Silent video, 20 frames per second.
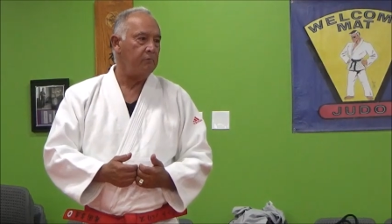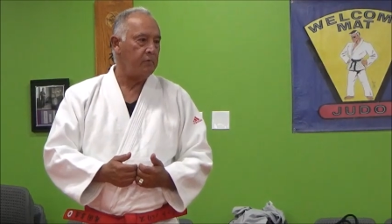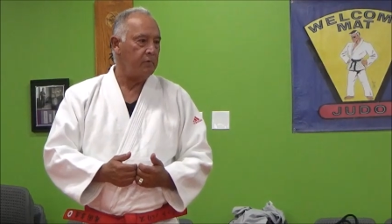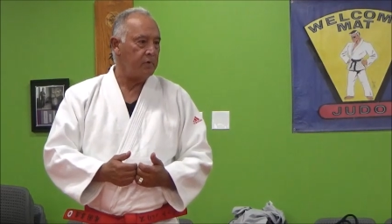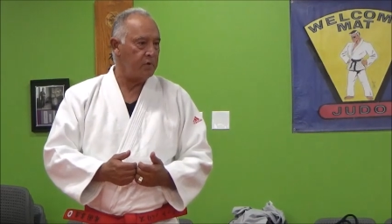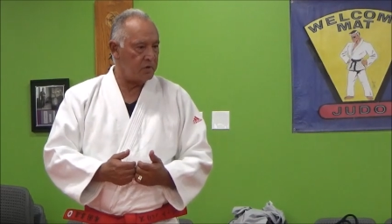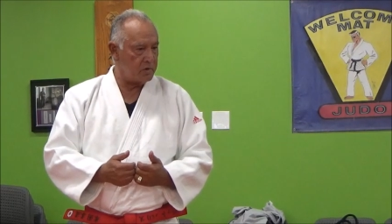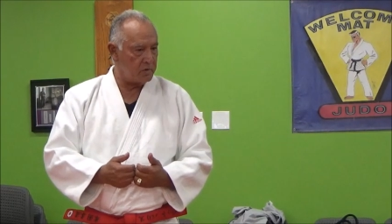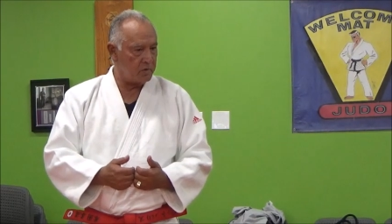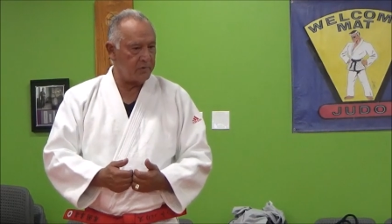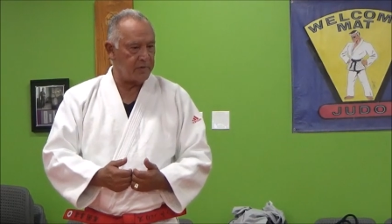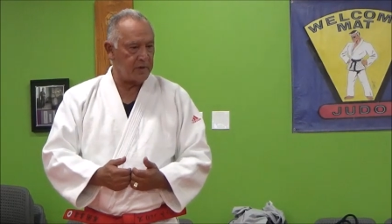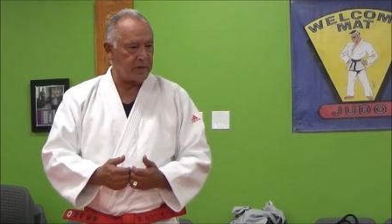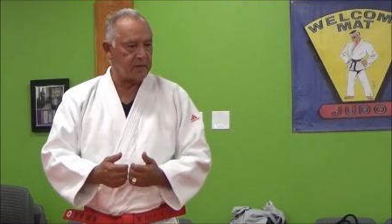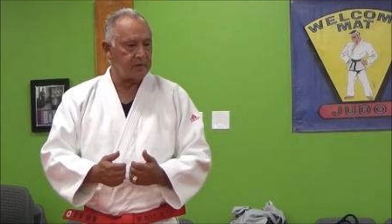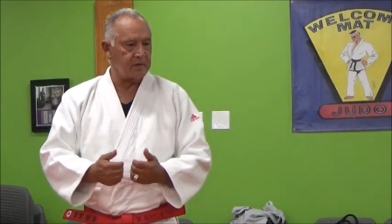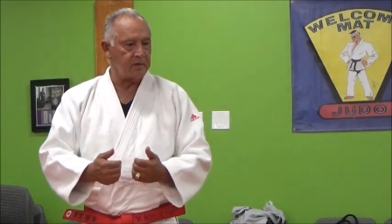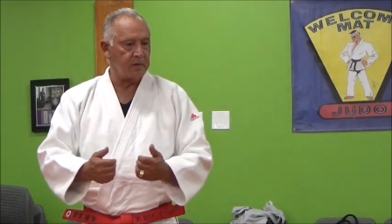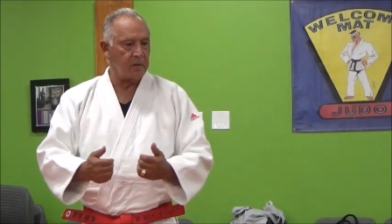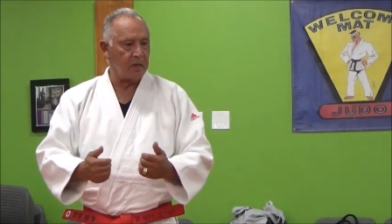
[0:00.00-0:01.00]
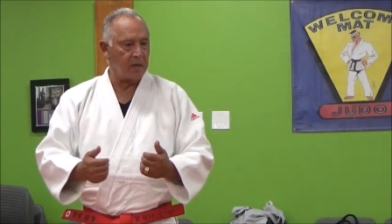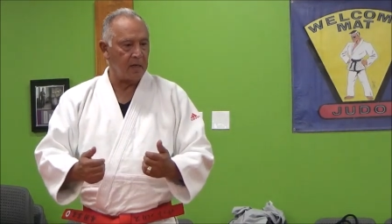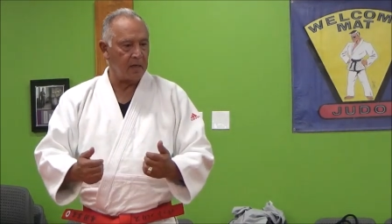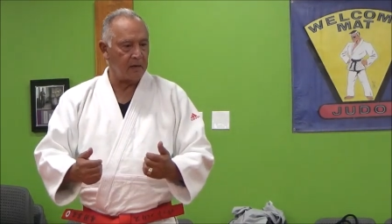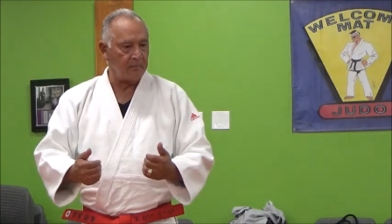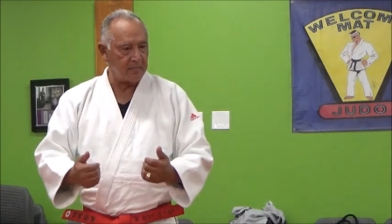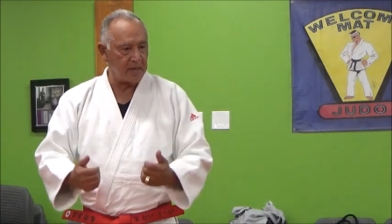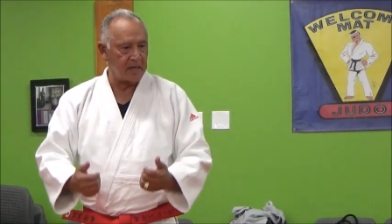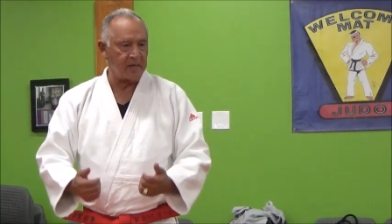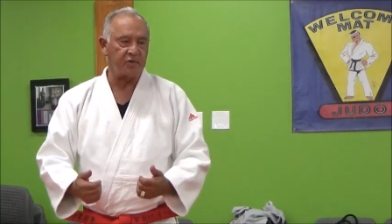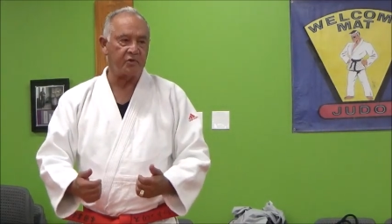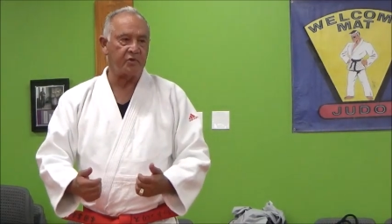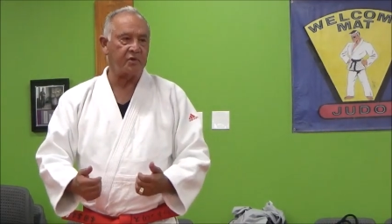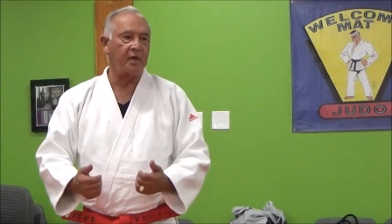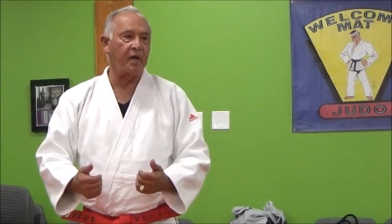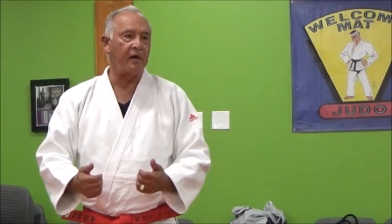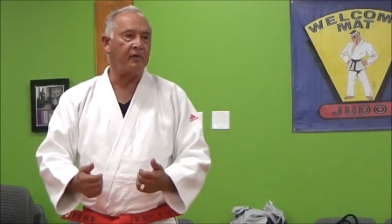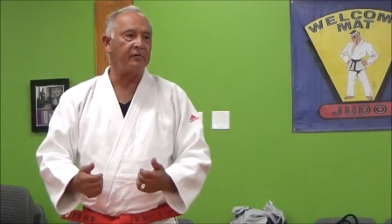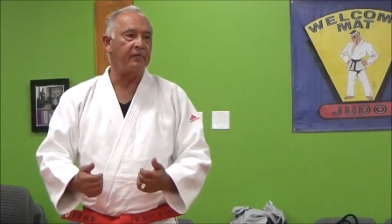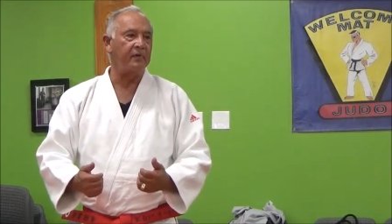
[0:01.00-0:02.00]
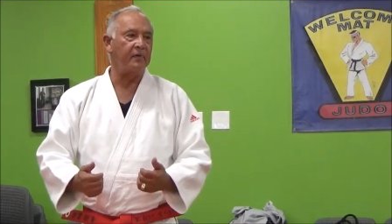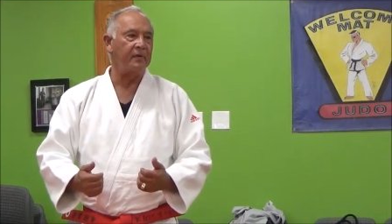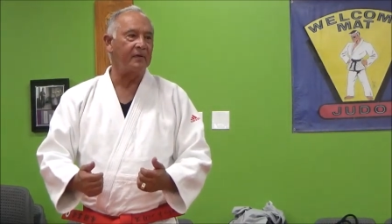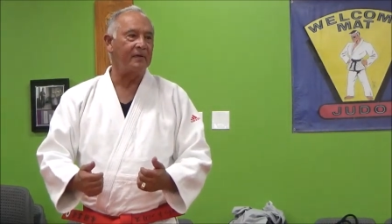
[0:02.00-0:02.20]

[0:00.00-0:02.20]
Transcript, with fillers: You do this, and it makes you tough.